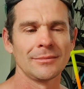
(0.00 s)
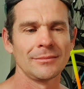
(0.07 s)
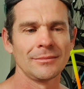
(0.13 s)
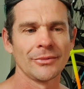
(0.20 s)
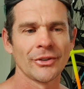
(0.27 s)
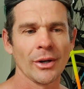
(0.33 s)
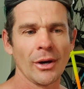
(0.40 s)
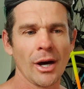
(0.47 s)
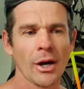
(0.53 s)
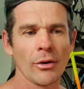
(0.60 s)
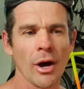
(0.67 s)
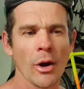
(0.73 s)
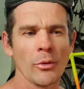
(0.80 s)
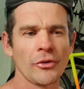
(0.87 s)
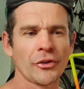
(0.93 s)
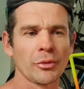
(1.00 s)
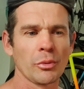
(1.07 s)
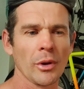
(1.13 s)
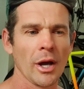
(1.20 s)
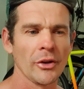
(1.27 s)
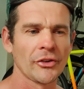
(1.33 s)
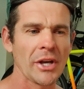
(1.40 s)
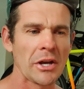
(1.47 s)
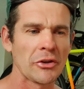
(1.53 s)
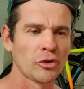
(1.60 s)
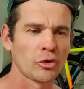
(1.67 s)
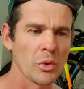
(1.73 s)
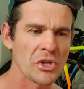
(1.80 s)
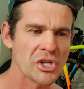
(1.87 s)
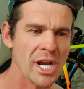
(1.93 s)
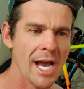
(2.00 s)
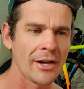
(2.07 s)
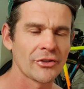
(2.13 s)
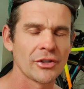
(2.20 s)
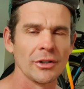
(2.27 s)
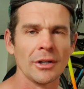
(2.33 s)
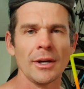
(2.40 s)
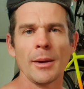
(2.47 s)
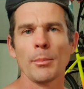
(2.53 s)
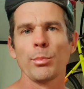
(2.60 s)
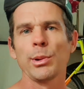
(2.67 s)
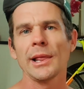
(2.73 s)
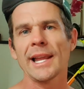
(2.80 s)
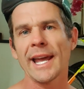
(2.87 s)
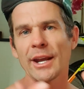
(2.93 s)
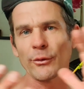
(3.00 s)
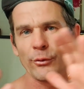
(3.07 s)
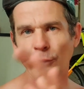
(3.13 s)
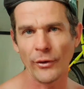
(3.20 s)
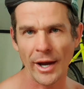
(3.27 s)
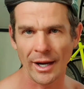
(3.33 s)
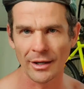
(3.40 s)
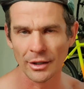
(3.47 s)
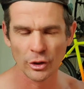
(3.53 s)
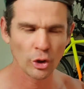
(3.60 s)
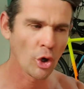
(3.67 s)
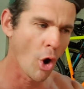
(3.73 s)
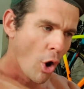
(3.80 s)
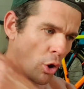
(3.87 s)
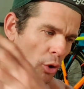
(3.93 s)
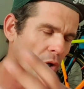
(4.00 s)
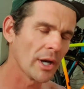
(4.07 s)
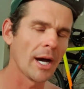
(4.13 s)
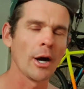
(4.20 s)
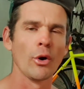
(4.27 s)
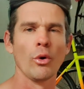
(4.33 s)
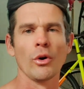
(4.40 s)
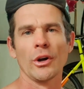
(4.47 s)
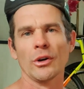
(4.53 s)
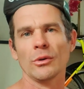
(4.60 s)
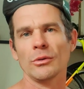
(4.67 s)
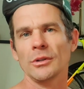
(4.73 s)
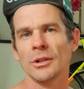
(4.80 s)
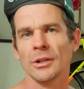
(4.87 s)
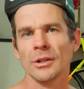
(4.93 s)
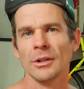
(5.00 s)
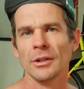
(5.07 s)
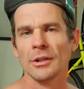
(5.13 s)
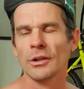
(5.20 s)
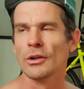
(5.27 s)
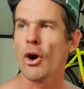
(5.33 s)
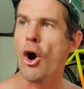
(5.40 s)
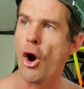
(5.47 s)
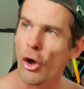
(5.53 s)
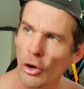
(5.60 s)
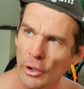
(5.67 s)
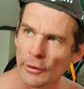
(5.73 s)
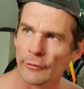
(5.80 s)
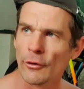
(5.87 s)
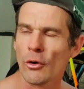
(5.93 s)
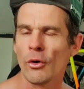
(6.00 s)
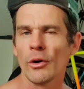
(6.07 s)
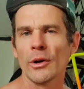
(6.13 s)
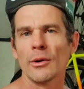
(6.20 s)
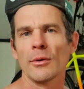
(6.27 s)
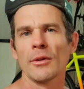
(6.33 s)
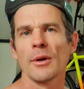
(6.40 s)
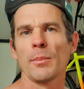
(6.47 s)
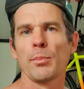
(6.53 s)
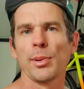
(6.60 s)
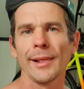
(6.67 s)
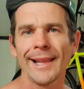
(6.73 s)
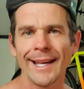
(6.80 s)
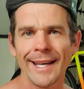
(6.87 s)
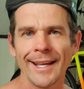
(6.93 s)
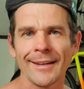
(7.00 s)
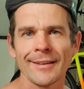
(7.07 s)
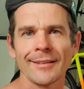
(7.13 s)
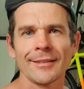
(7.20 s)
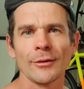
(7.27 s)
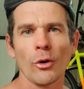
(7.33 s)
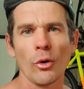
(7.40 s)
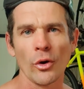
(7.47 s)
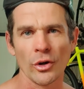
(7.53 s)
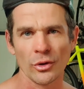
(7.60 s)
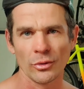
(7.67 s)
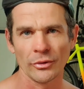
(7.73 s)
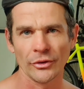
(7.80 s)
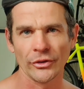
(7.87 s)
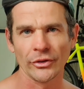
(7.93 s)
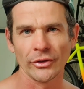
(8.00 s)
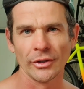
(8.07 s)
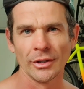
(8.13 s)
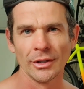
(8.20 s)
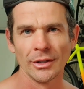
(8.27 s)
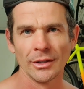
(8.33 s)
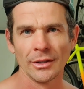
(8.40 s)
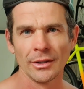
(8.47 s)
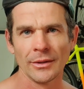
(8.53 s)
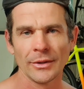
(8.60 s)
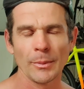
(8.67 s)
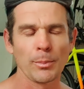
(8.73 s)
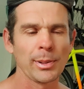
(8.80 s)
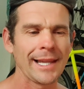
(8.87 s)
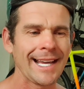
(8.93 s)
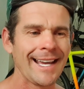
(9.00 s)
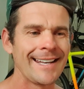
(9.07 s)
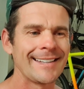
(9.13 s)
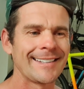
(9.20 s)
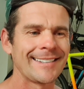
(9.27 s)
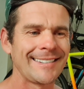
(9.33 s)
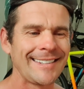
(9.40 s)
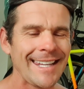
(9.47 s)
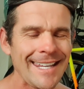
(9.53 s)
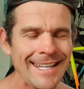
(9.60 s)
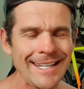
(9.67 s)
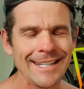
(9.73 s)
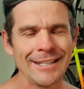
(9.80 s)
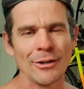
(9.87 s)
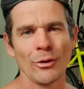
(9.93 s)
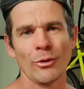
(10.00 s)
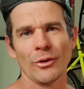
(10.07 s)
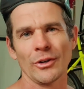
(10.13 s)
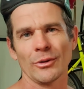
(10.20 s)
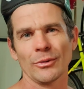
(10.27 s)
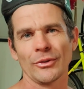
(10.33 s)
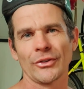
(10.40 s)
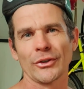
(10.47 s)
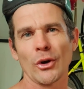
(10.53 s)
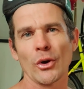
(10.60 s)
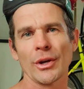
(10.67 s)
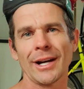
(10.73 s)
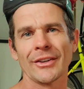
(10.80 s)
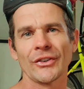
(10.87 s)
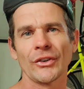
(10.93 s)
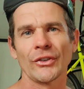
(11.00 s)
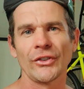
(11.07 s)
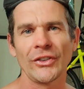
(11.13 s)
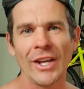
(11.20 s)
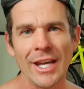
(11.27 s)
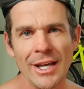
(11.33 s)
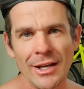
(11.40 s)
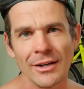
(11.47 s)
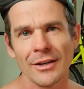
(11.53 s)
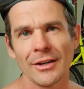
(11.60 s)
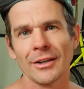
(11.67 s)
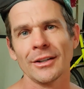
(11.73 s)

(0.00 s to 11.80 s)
So I'd say switch out to plant fat, coconut oil, olive oil, the plant oils, the plant seed oils. Coconut's a seed.